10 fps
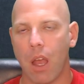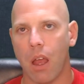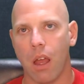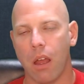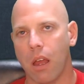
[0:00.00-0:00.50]
uh,
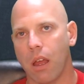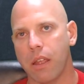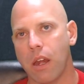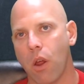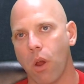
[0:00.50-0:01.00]
uh,
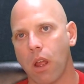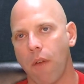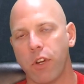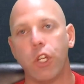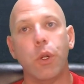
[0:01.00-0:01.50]
you know a
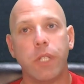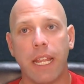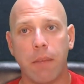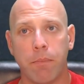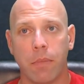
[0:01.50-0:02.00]
cover two
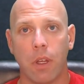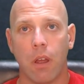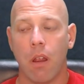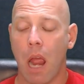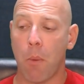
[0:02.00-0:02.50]
team,
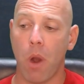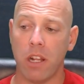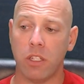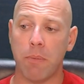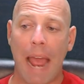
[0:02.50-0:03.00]
I'm
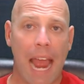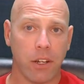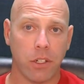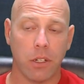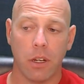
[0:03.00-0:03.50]
running
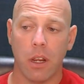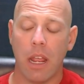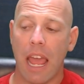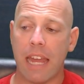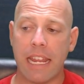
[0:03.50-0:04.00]
smash,
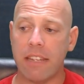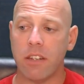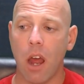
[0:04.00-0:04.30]
and he's